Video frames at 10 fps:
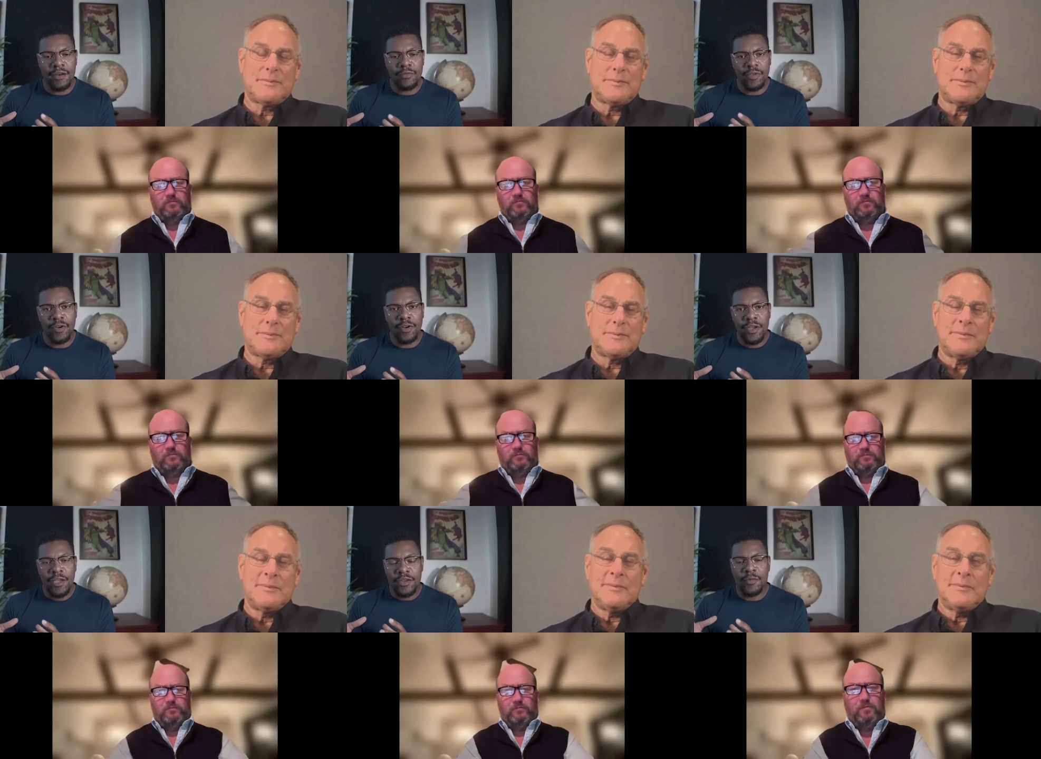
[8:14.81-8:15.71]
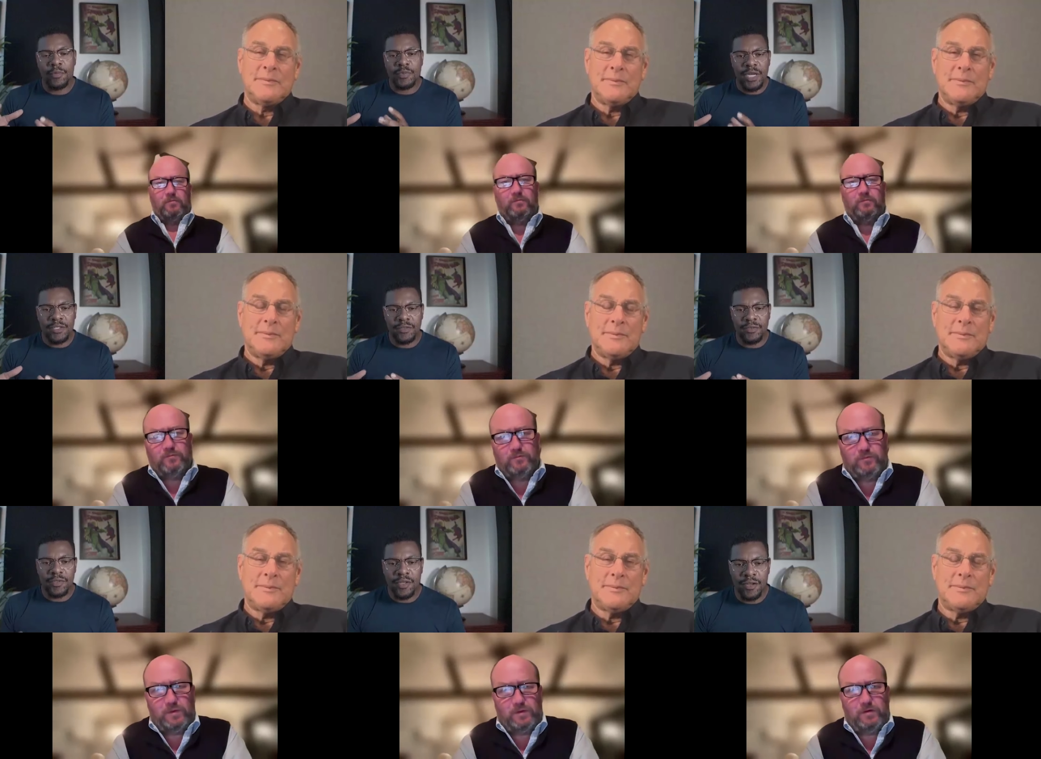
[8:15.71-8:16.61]
Speaker 1: kind of your
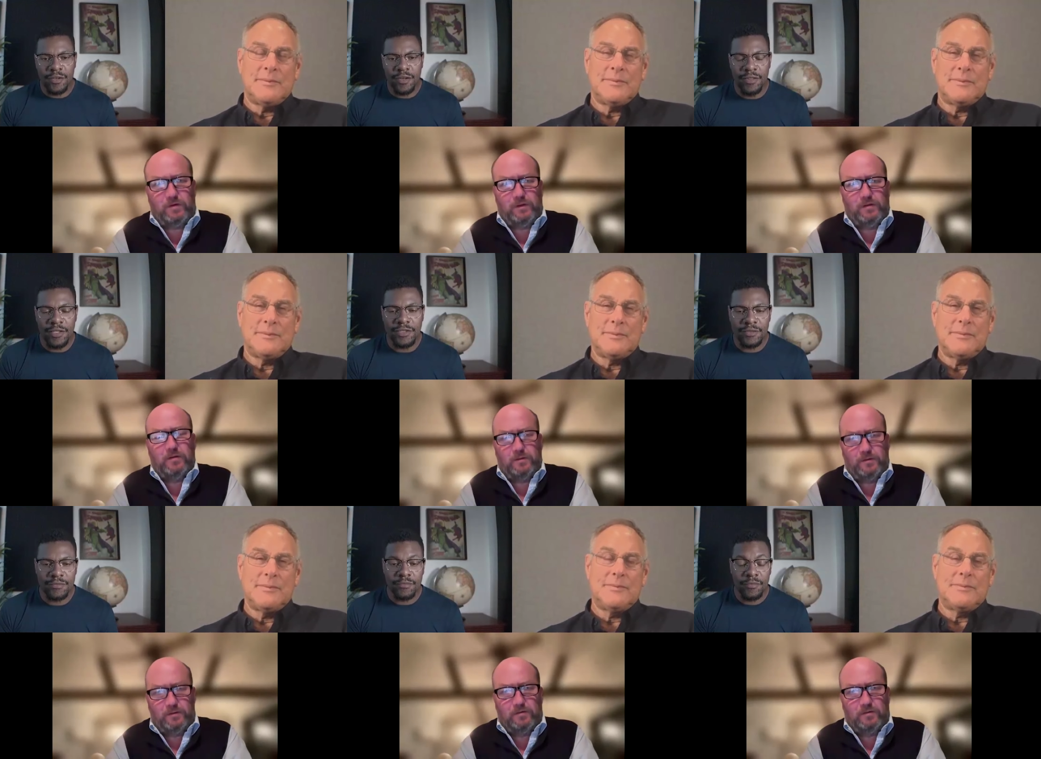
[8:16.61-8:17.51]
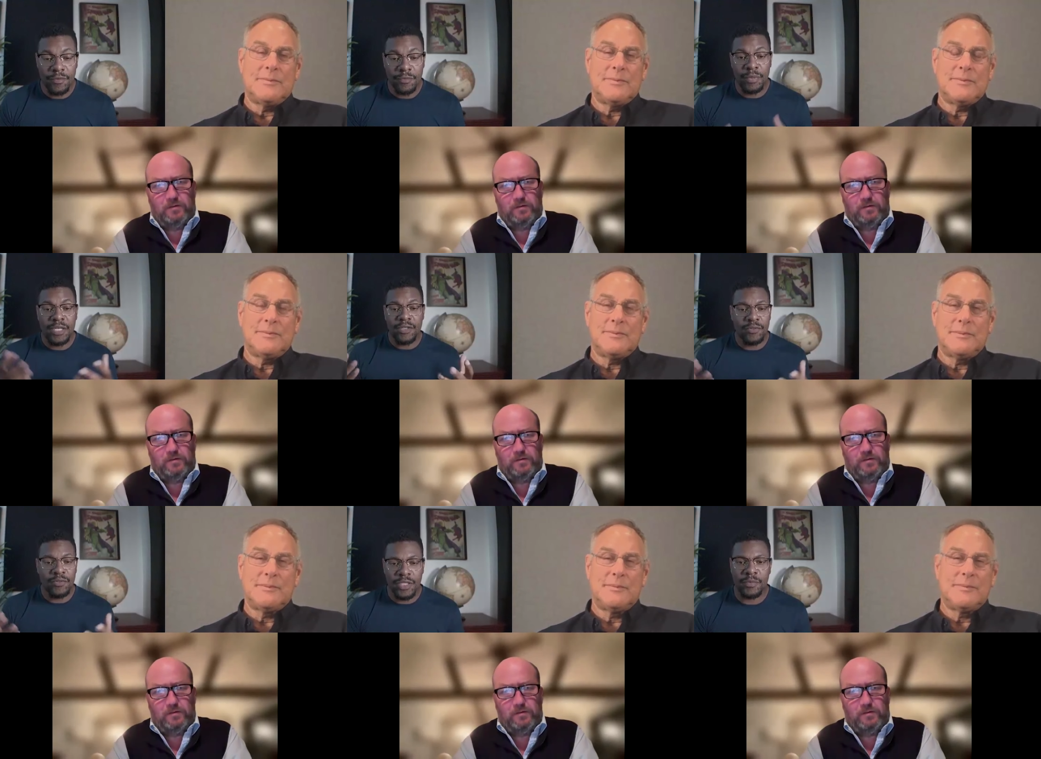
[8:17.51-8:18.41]
perspective on this big
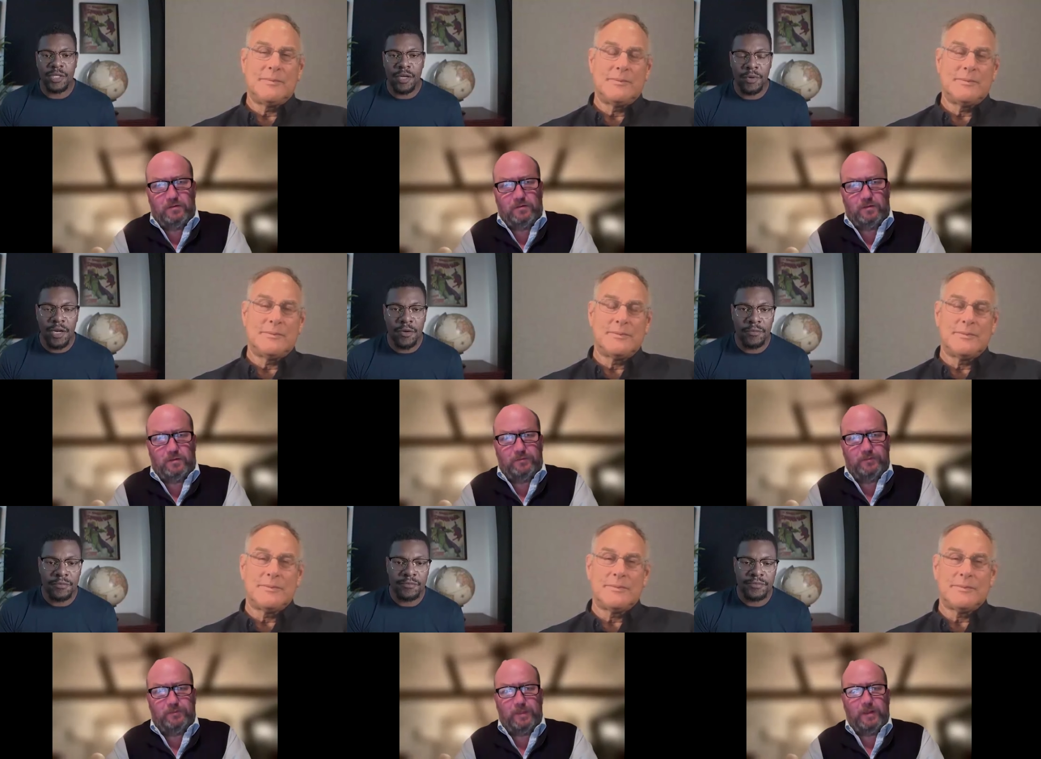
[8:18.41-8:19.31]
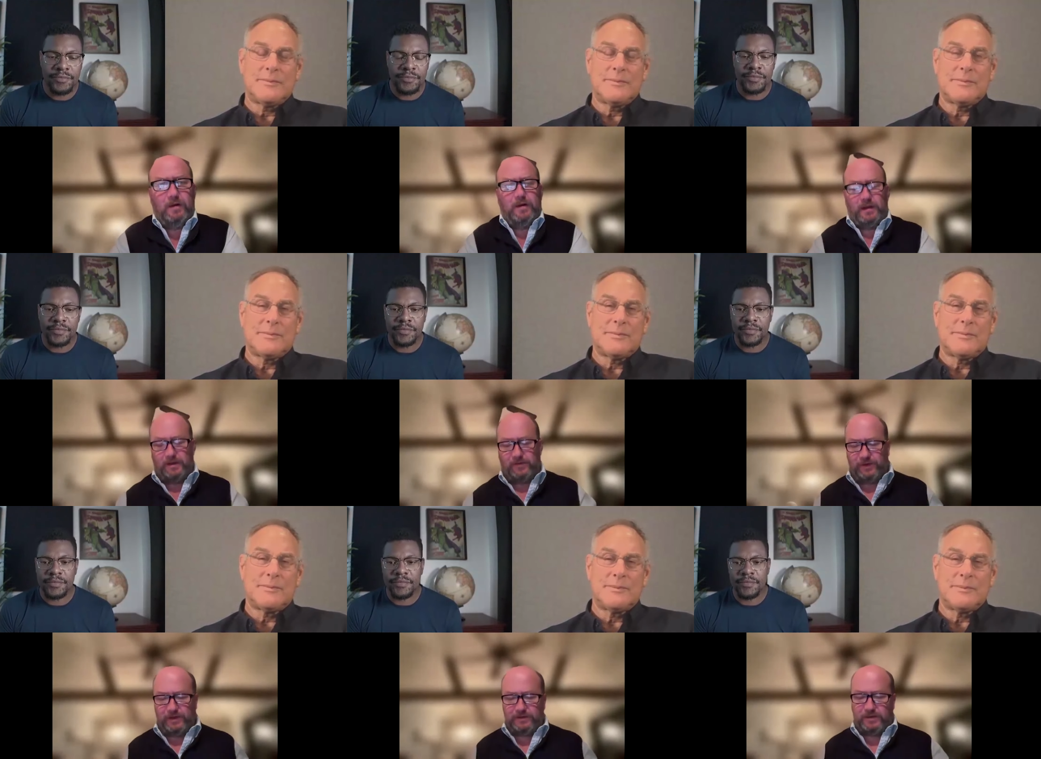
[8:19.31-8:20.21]
news that's been coming out.
Speaker 2: Yeah,
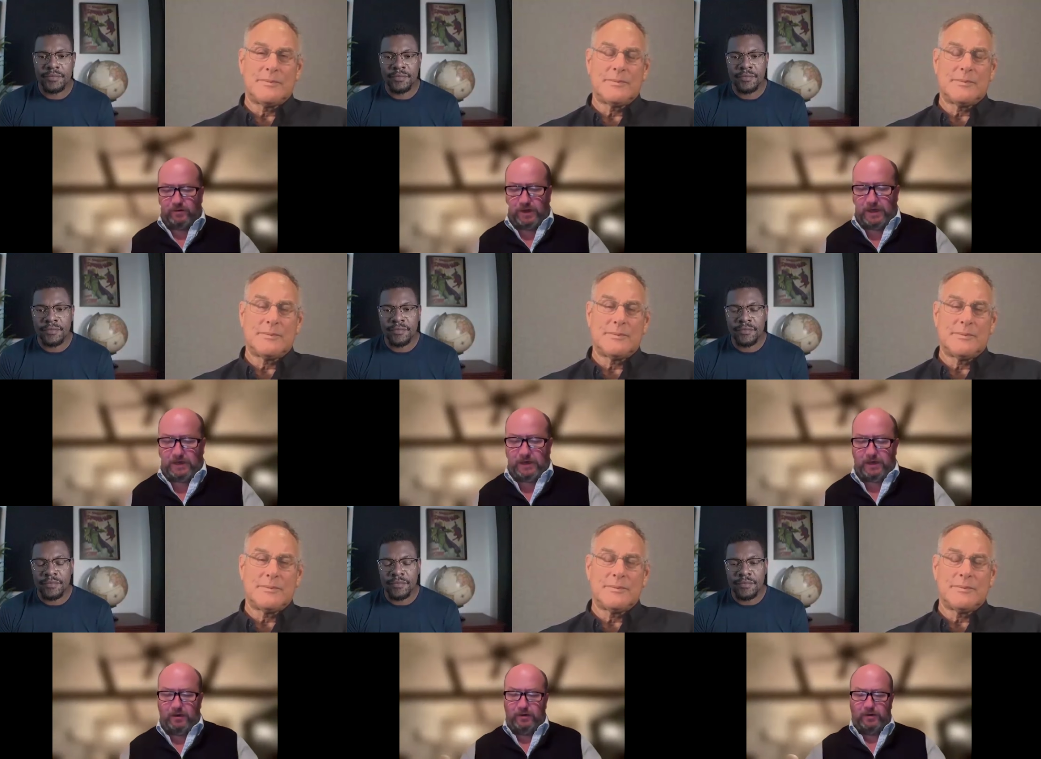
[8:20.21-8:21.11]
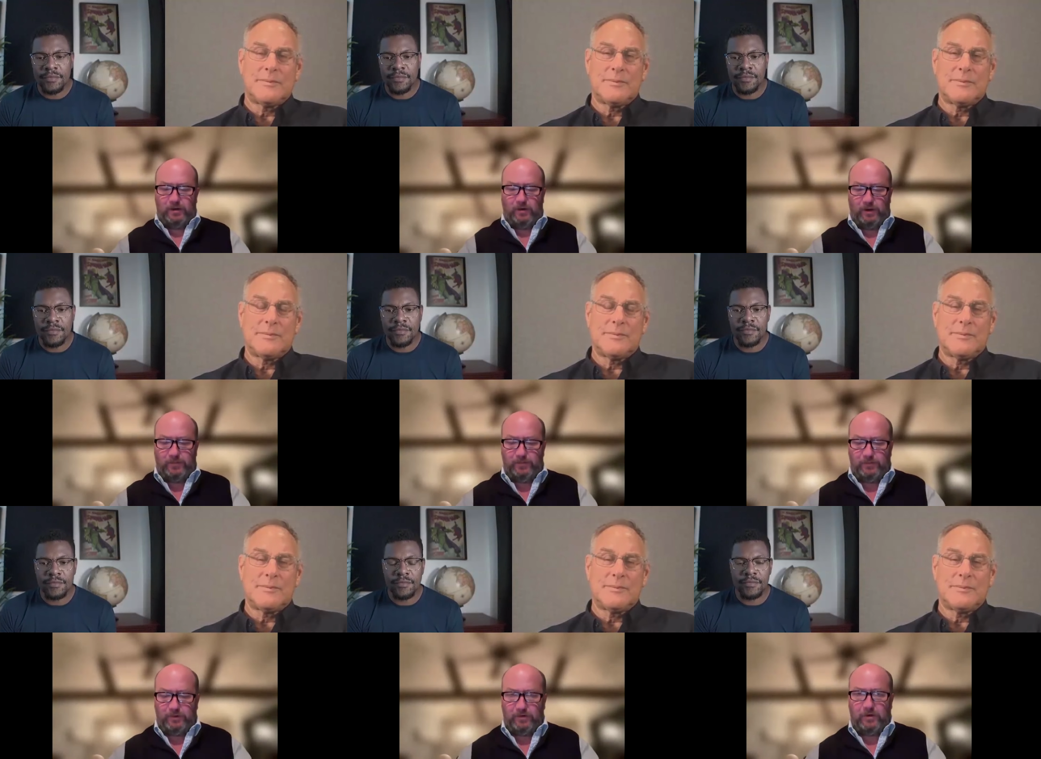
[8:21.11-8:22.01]
thanks, Darryl. And look, you know, I
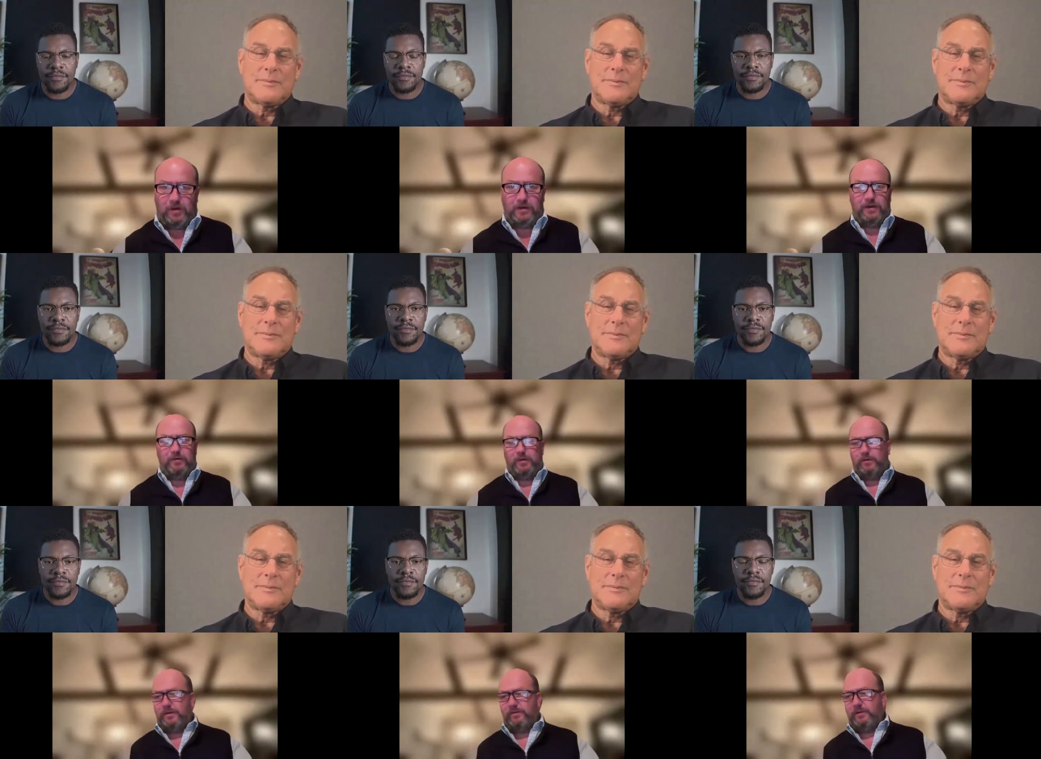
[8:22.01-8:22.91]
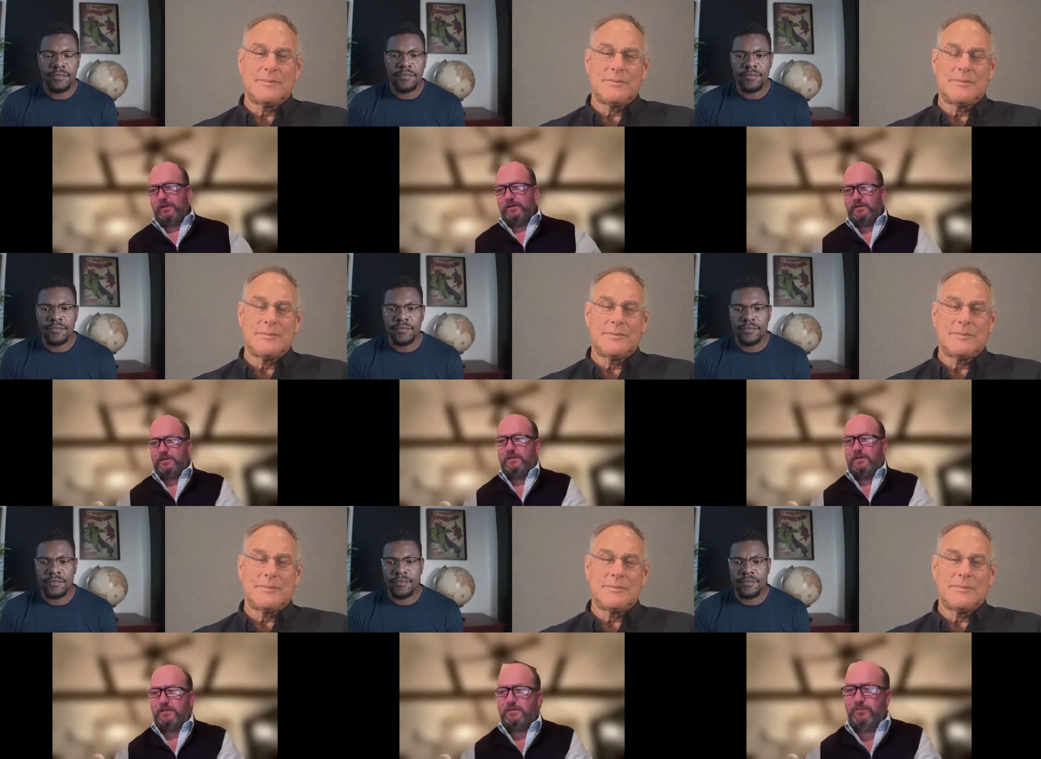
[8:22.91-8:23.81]
heartily agree with everything
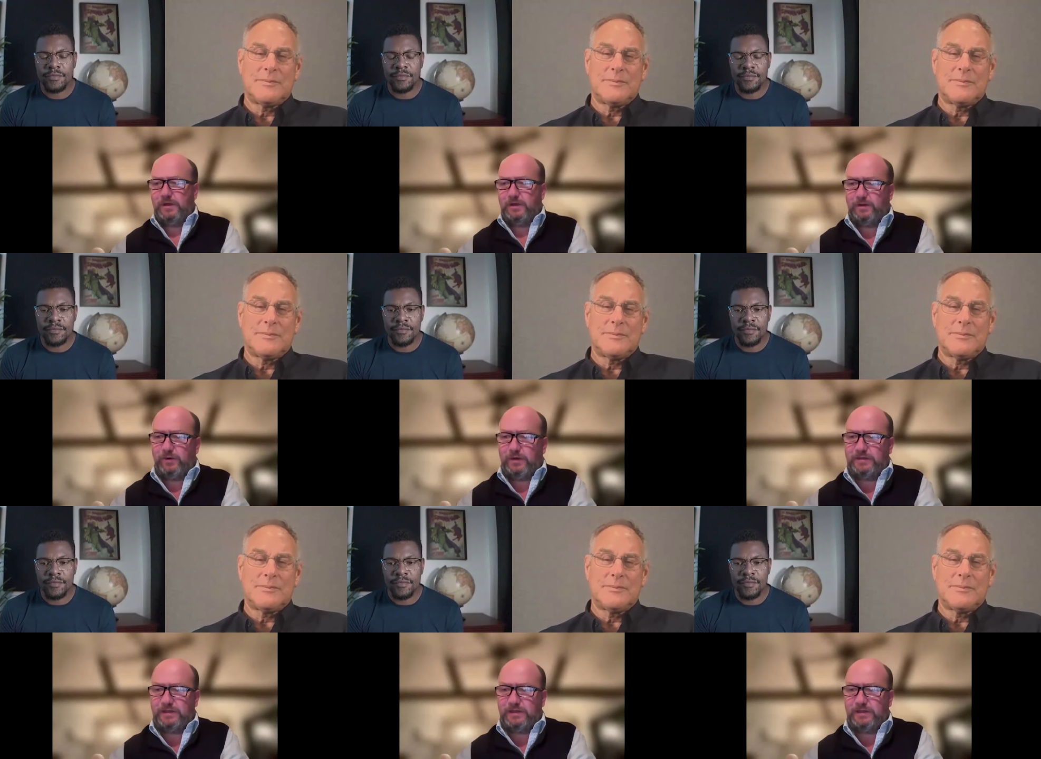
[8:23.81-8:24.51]
that Rick